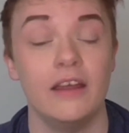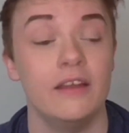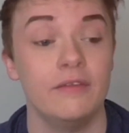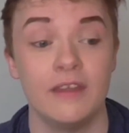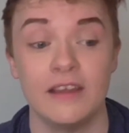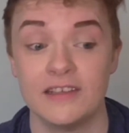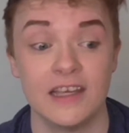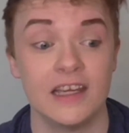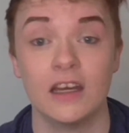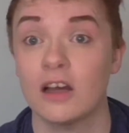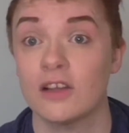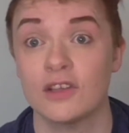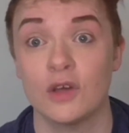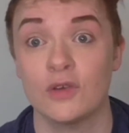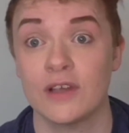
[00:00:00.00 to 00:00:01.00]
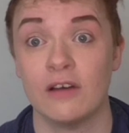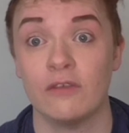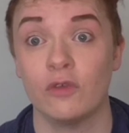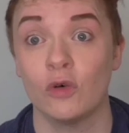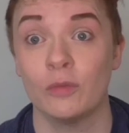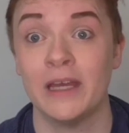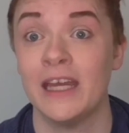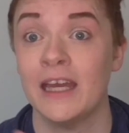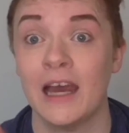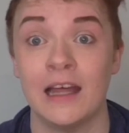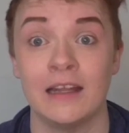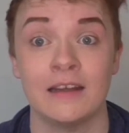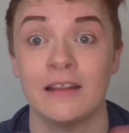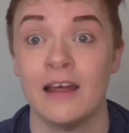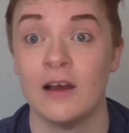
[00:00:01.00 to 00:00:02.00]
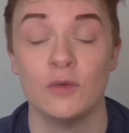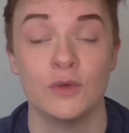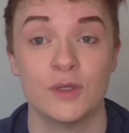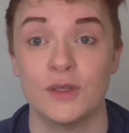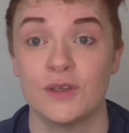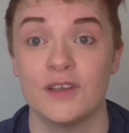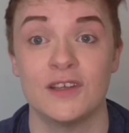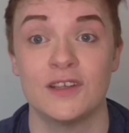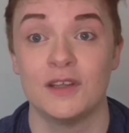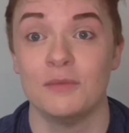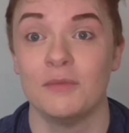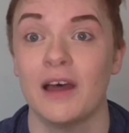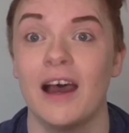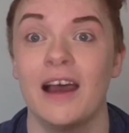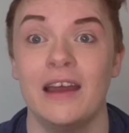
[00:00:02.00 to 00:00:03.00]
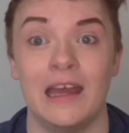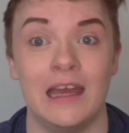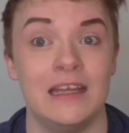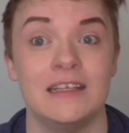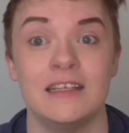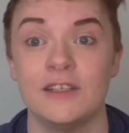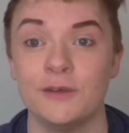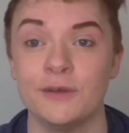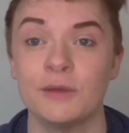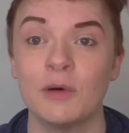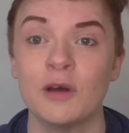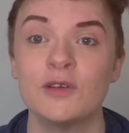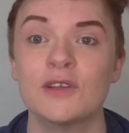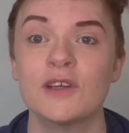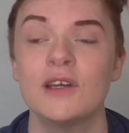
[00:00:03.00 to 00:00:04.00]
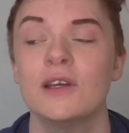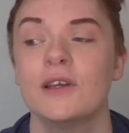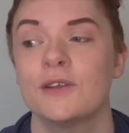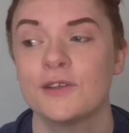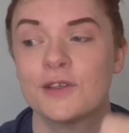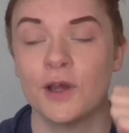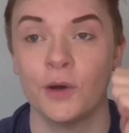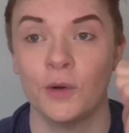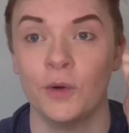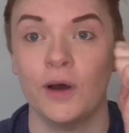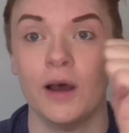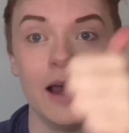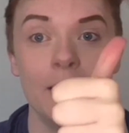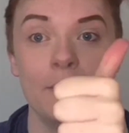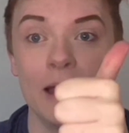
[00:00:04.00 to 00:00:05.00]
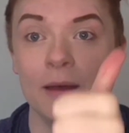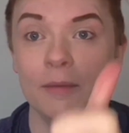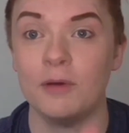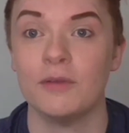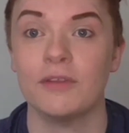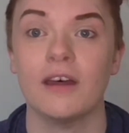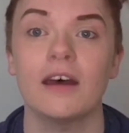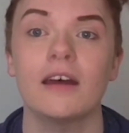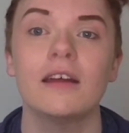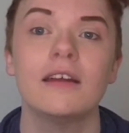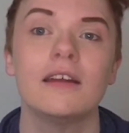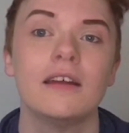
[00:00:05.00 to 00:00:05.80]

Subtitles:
this thing cuts those out for me, and that was the system that I hated doing the most, so I'm happy with that.